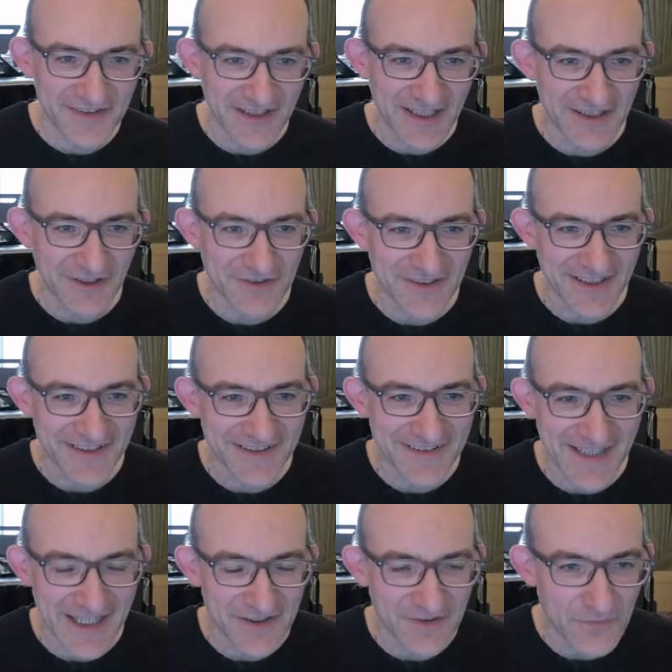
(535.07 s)
that I don't
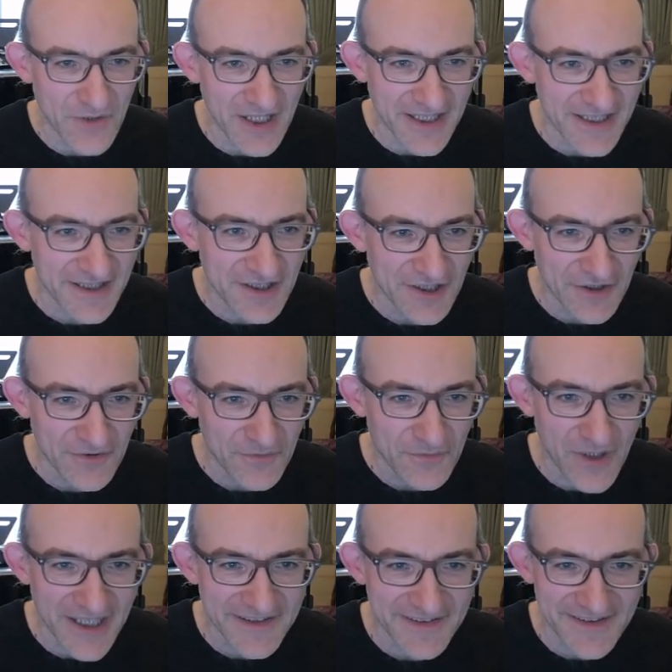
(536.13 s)
understand. Why, you know,
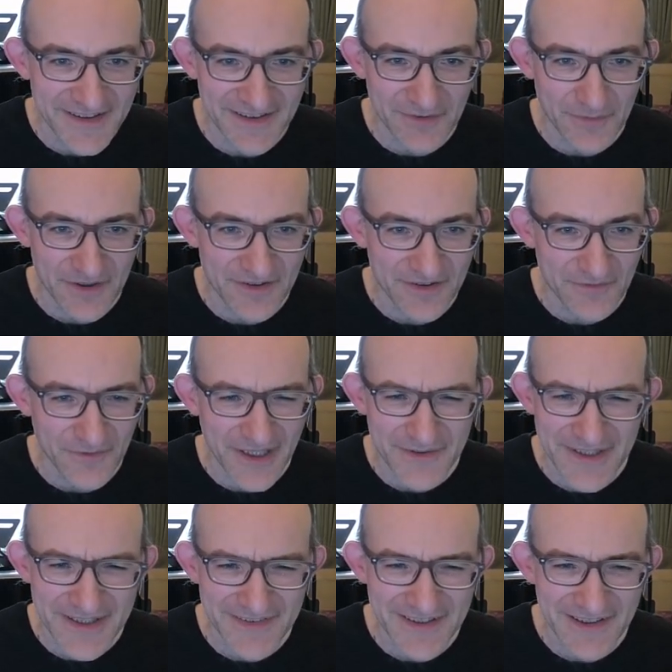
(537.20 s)
why isn't this
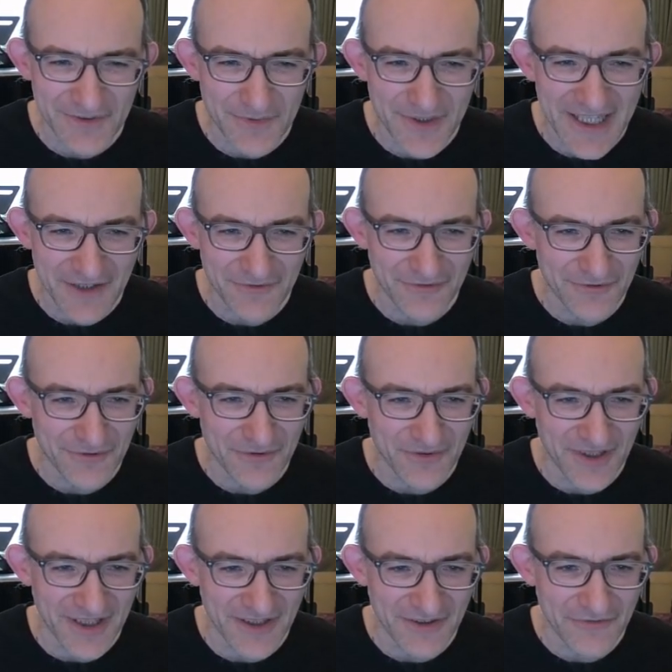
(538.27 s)
winning
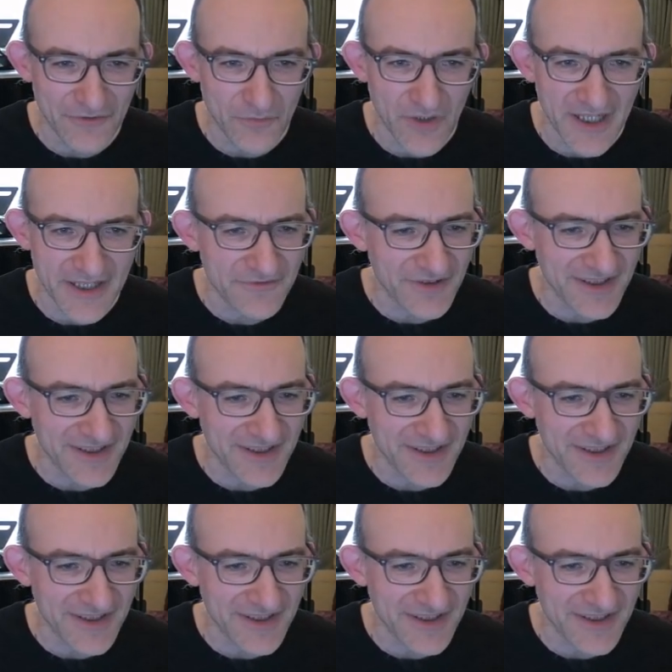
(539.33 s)
for white? For